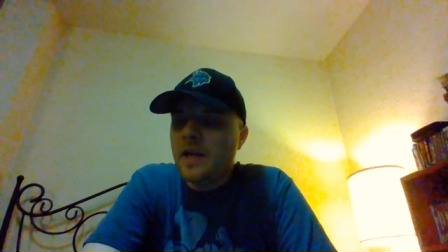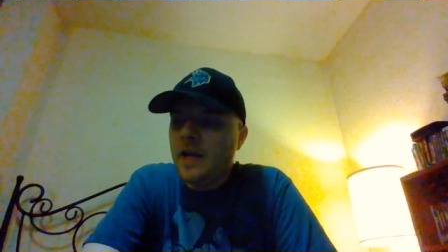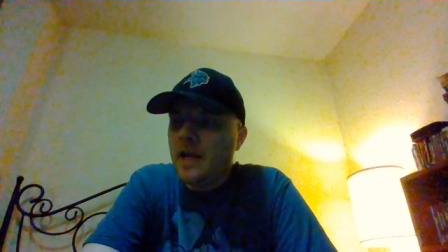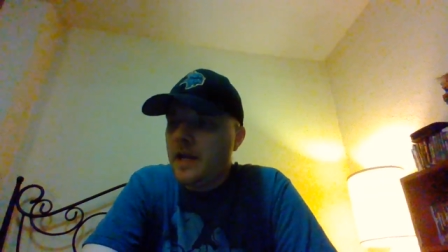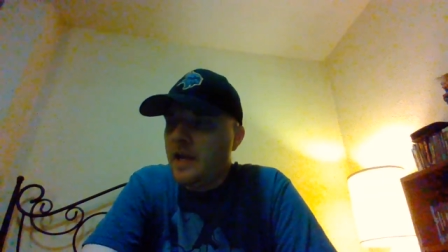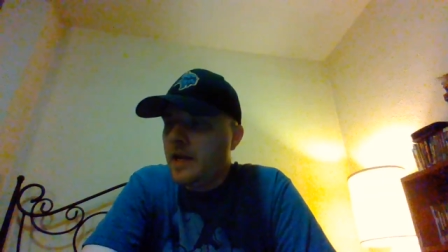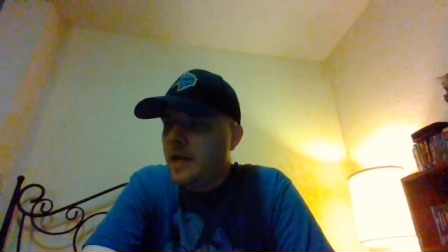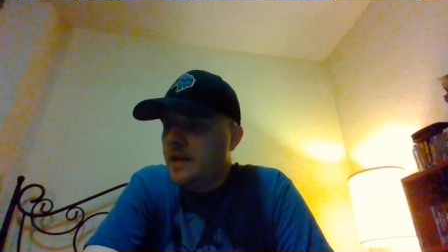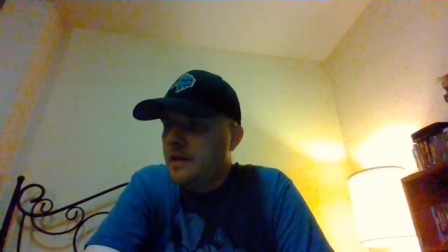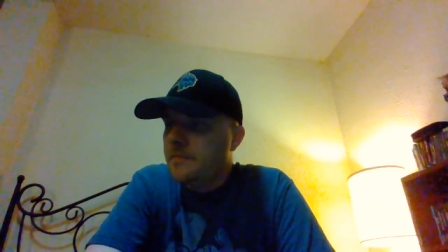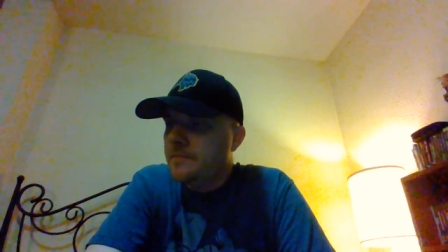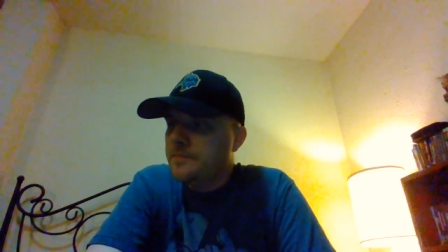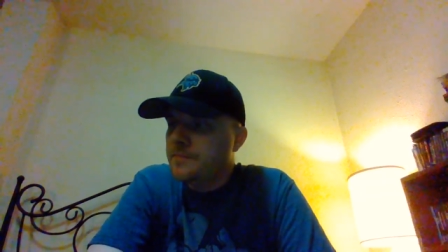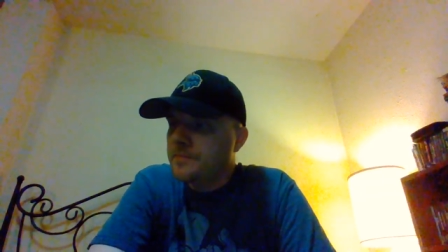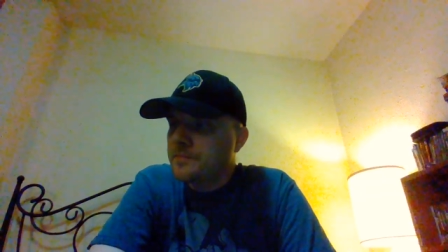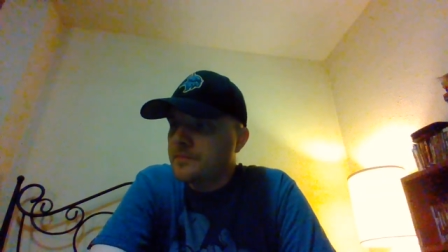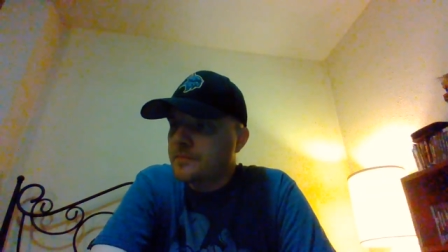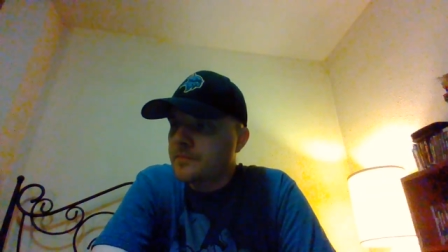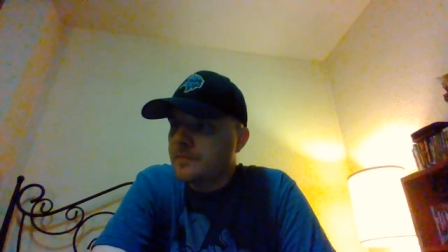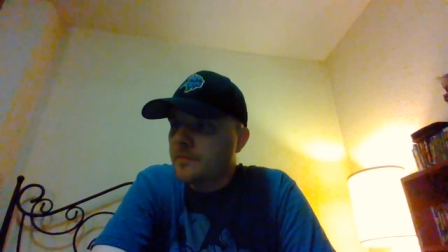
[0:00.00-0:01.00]
And
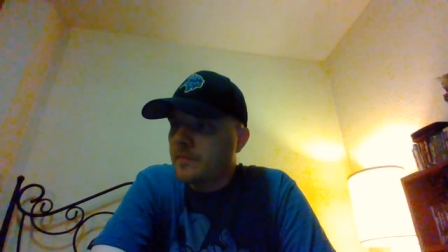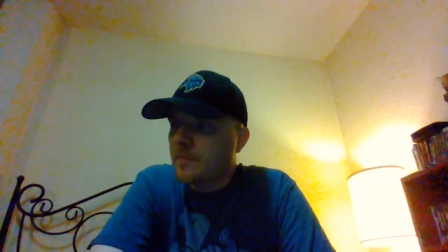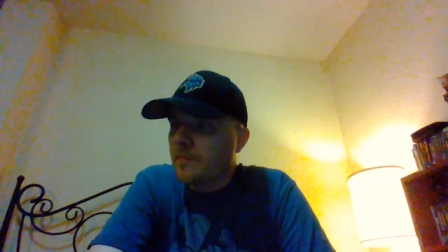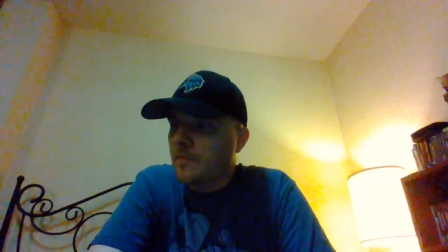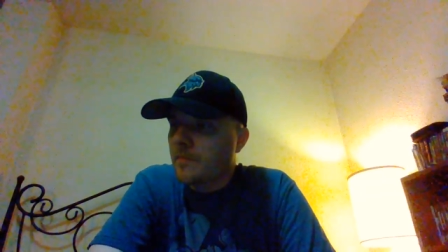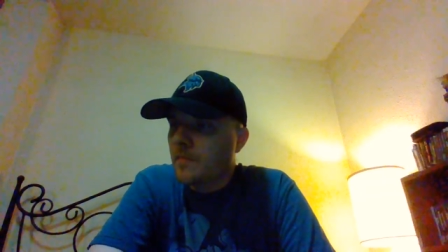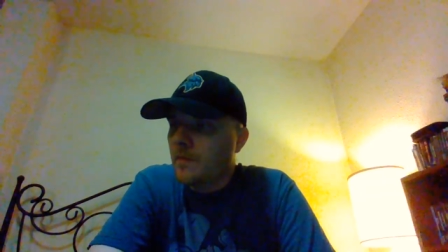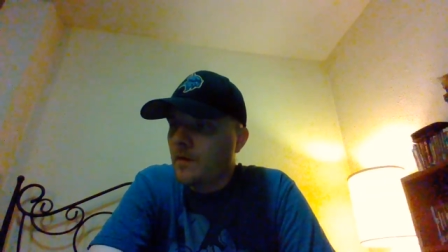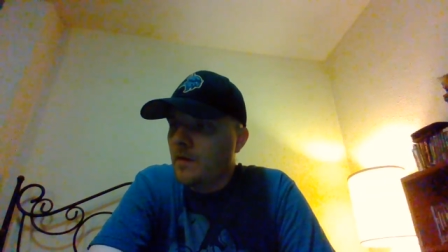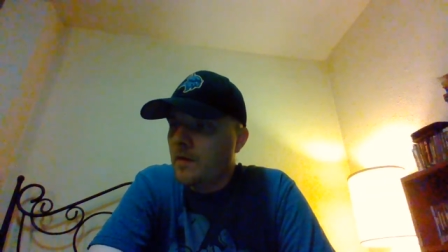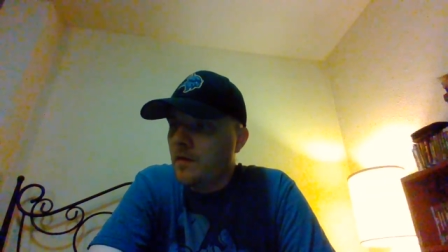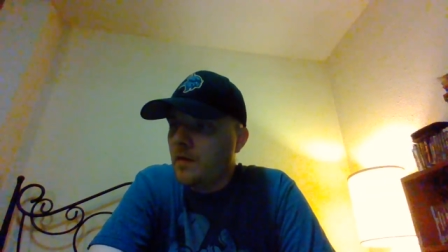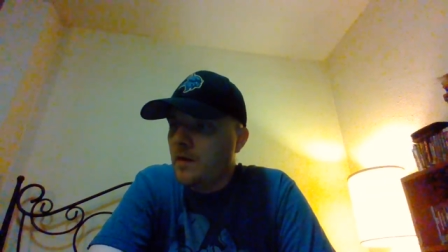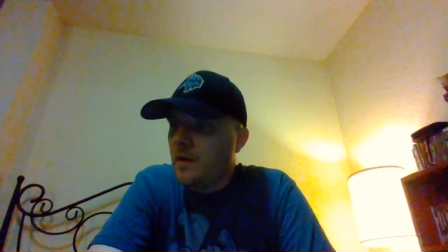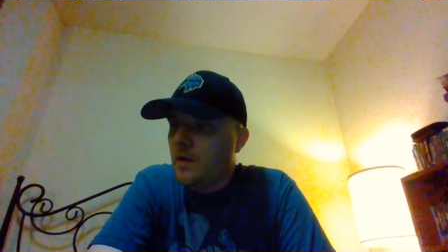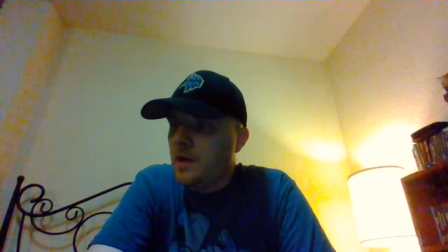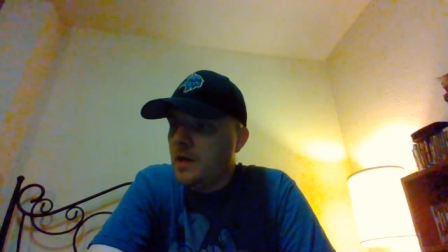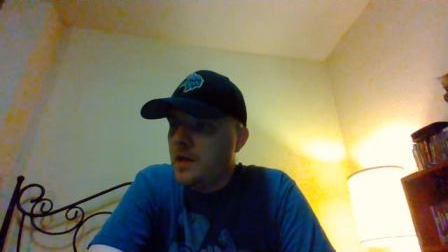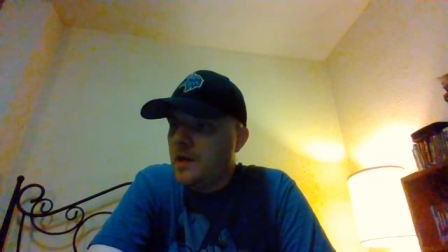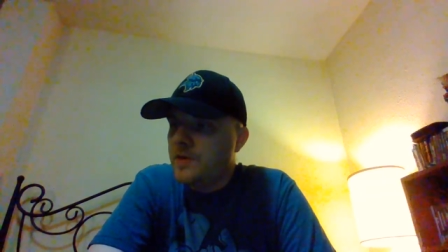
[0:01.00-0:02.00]

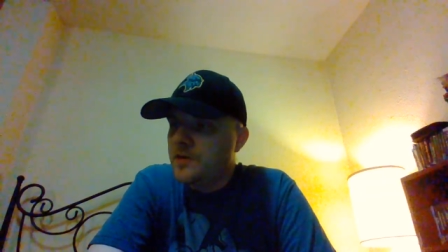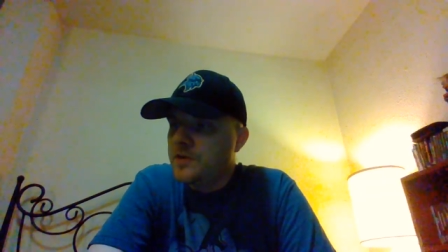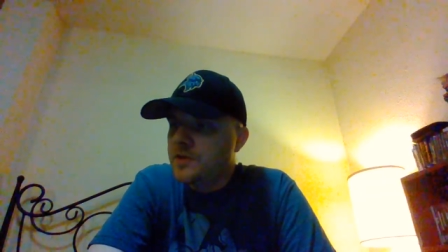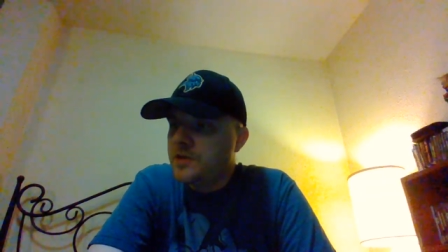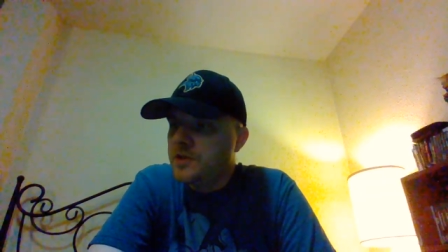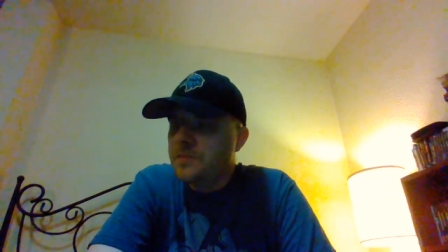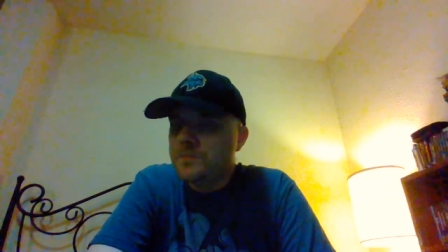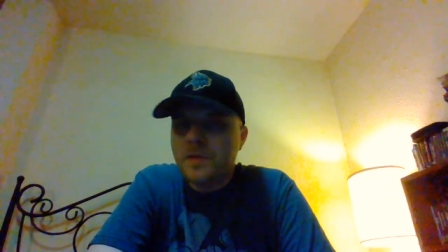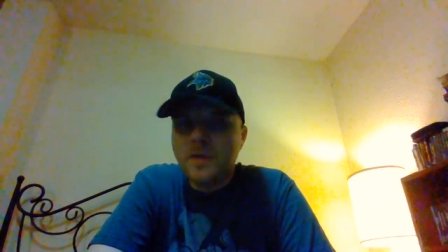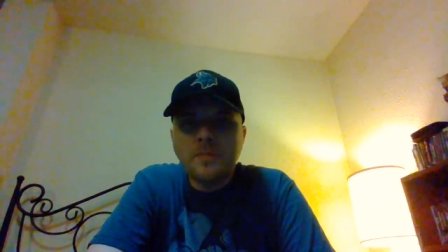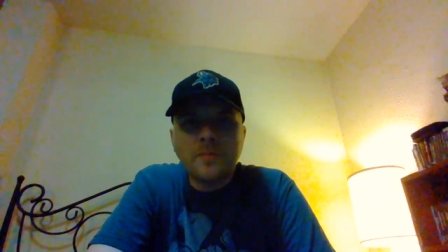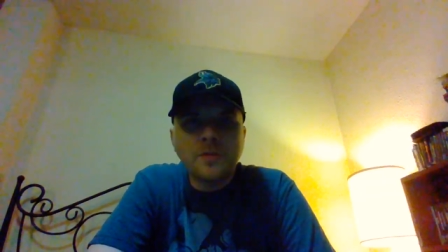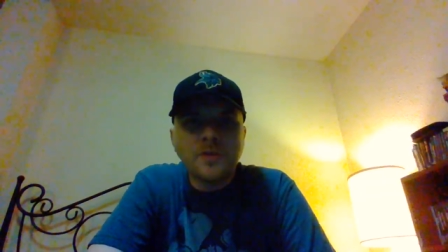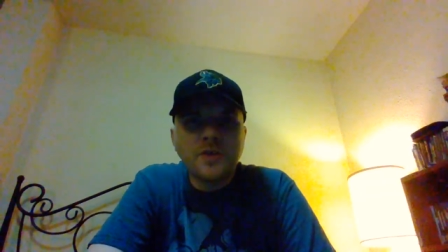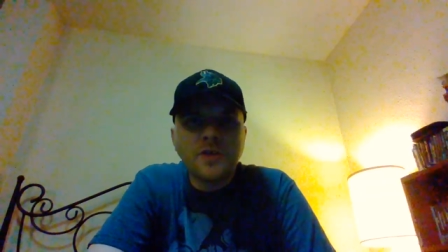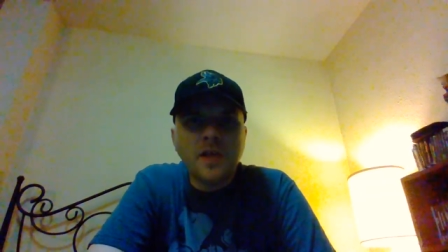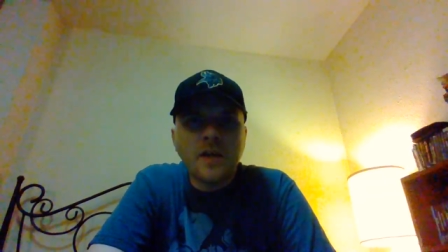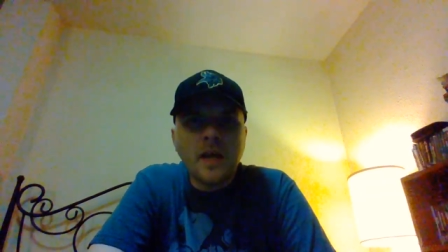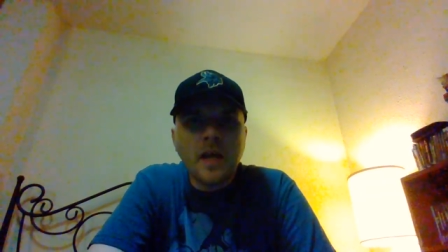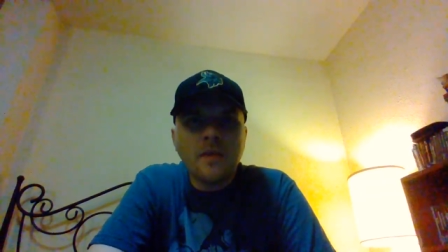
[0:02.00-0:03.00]
there's just people
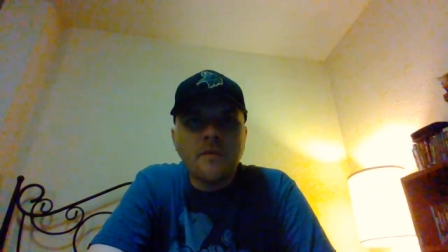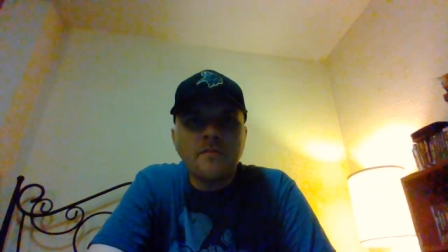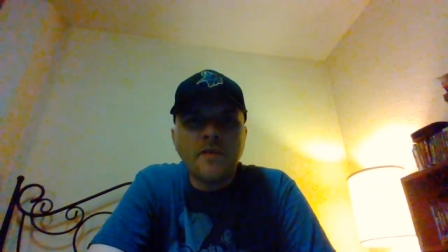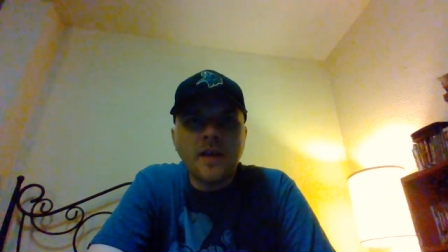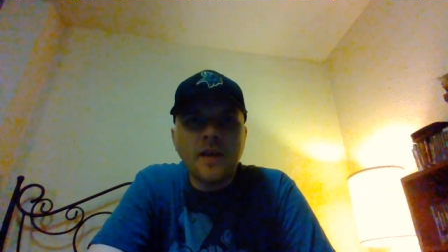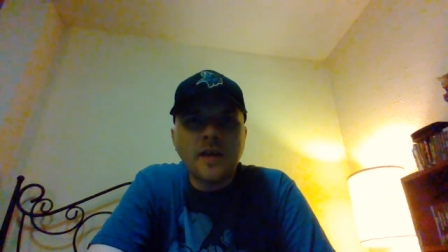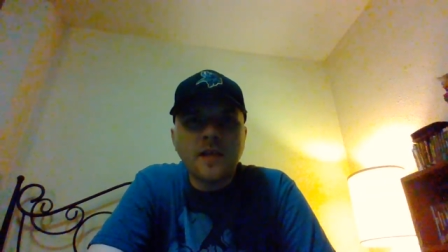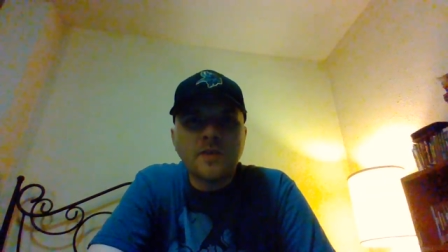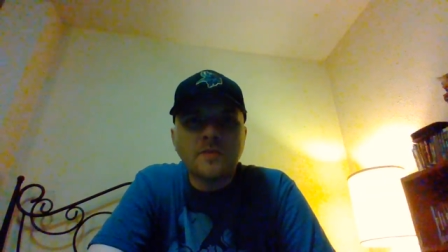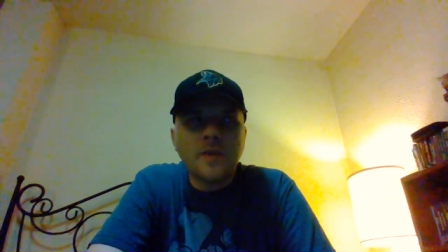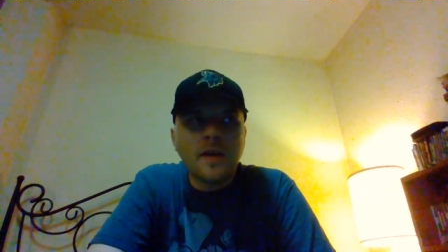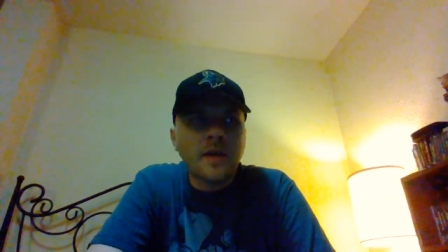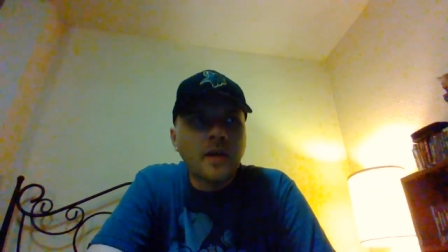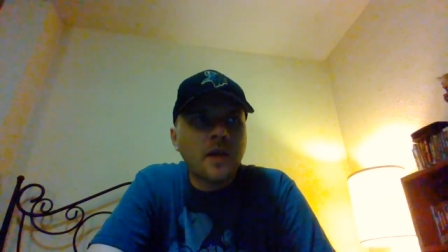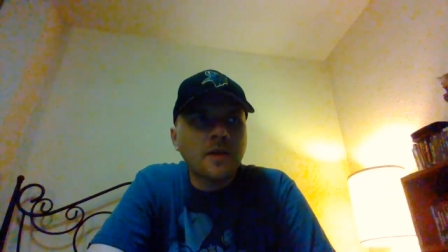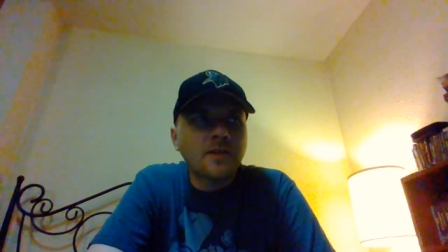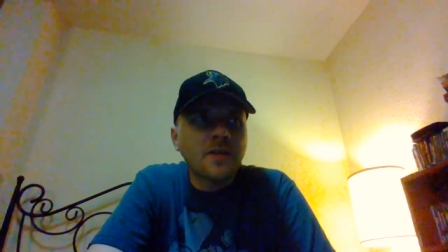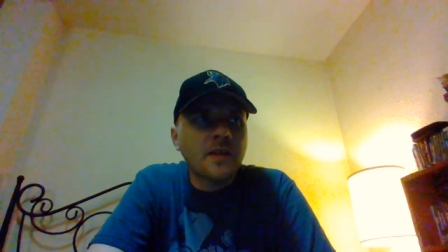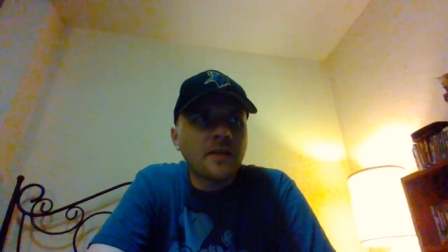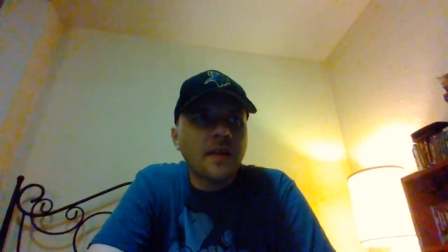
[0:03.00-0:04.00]
shitting on the Vikings right
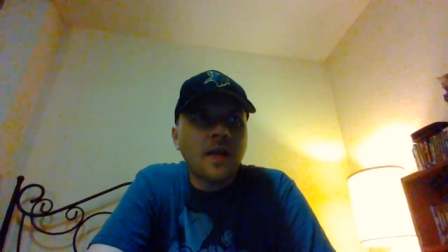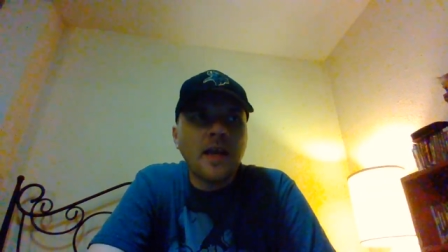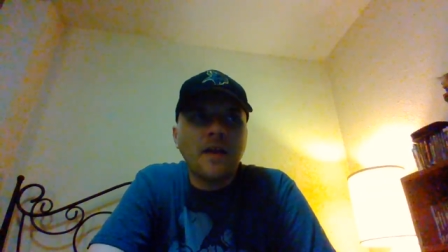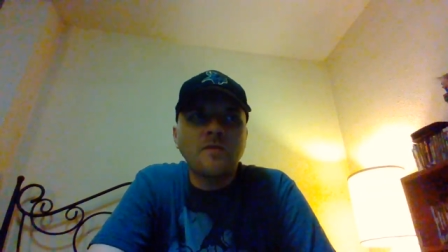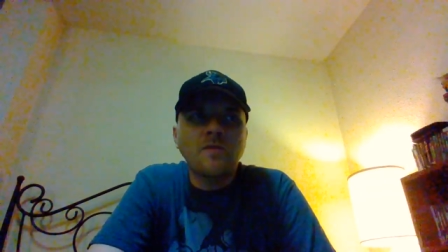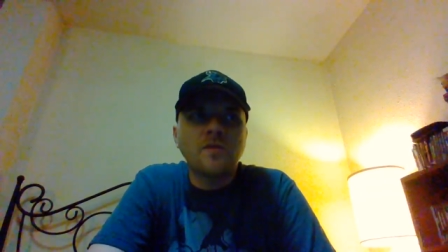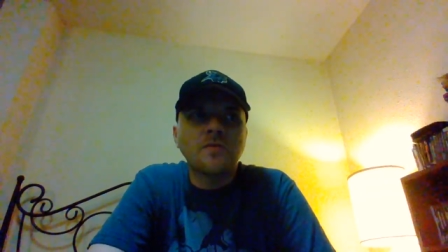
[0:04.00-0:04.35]
now saying they have